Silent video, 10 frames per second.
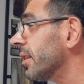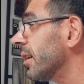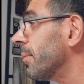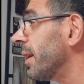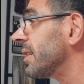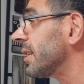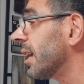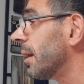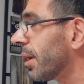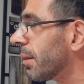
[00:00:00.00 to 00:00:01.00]
the amazing
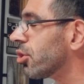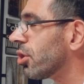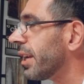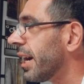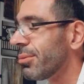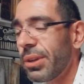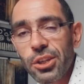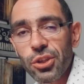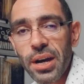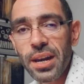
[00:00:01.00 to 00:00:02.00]
time. But I'm sure the guys will
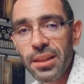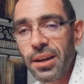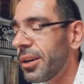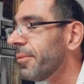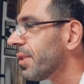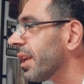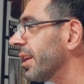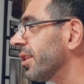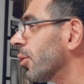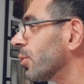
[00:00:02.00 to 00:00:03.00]
get you out of there
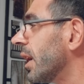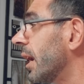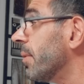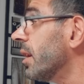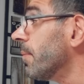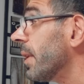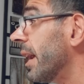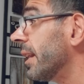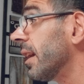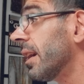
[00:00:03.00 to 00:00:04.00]
in no time.
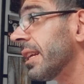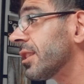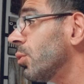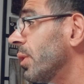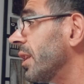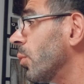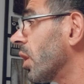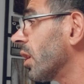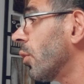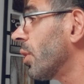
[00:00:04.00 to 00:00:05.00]
And that's
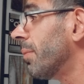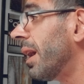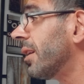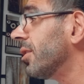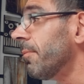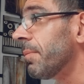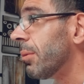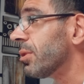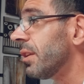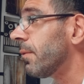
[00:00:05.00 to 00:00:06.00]
$291 a loaded mile.
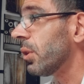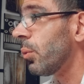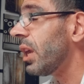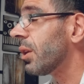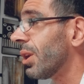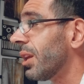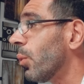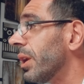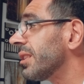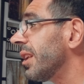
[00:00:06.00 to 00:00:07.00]
That was it for the week, running
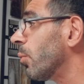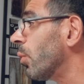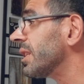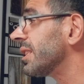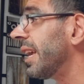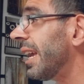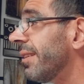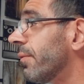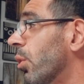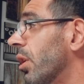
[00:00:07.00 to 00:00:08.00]
Wednesday to Wednesday,
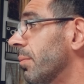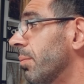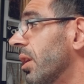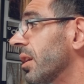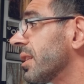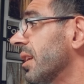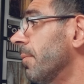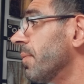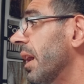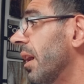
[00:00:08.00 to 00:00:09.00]
$8,400.
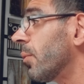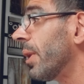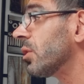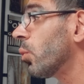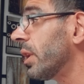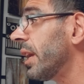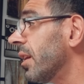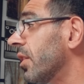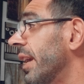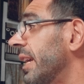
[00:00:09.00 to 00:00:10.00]
Ran
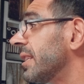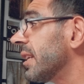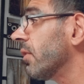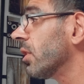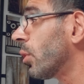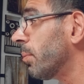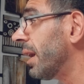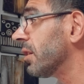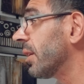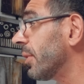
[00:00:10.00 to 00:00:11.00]
2,887 loaded
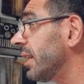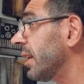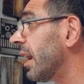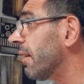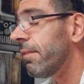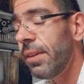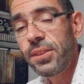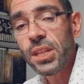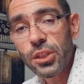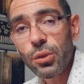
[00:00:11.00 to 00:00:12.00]
miles. Now, he did have
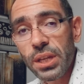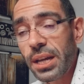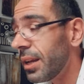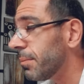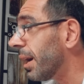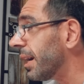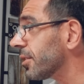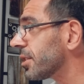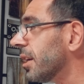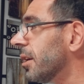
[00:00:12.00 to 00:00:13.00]
52 deadhead
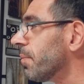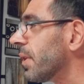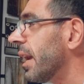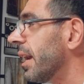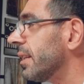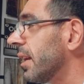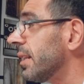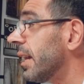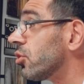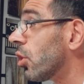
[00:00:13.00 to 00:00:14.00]
miles, and
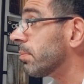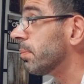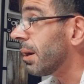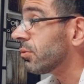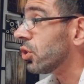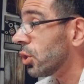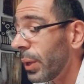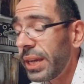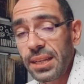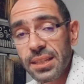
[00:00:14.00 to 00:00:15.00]
that dropped him down to
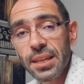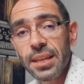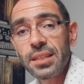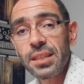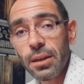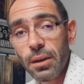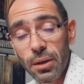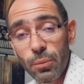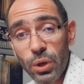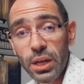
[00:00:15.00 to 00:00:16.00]
286
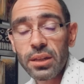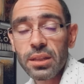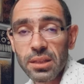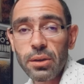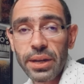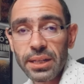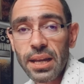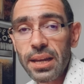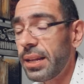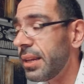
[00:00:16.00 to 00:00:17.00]
when considering
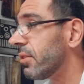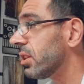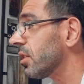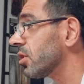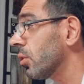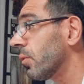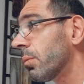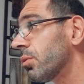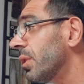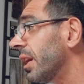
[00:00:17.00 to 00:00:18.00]
deadhead and everything. So
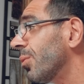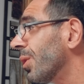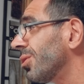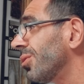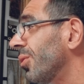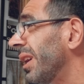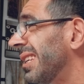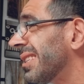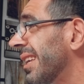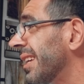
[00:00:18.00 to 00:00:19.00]
from 291 to
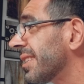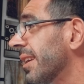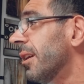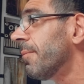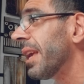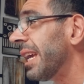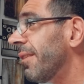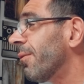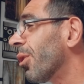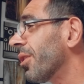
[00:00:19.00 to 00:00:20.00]
286,
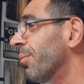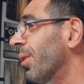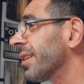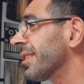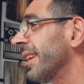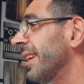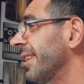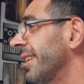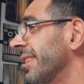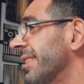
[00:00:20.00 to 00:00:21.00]

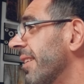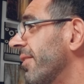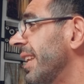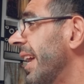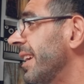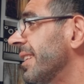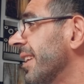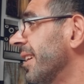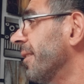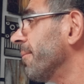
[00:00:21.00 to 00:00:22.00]
$8,400 in 7 days,
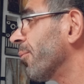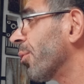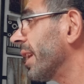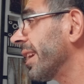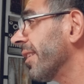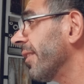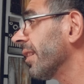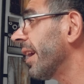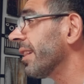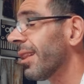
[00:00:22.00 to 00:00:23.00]
running a
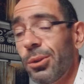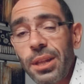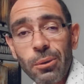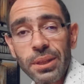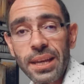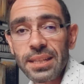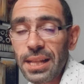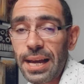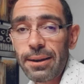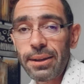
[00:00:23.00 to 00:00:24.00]
light load that only gets
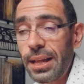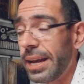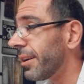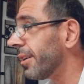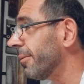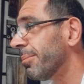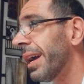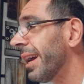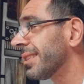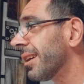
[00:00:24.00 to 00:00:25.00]
lighter and lighter. My
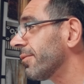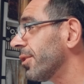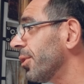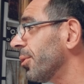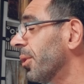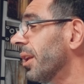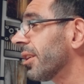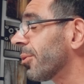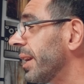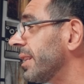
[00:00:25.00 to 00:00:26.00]
hat's off to you.
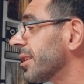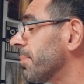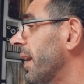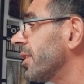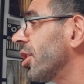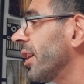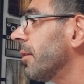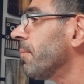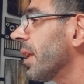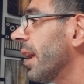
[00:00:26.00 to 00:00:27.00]
Great
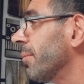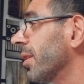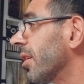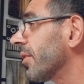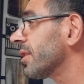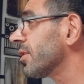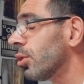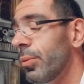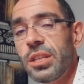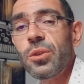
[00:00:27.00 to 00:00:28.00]
dispatching. And Milagres, as
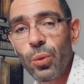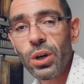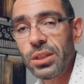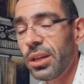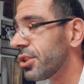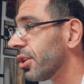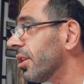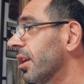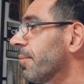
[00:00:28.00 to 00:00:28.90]
always, well done, sir.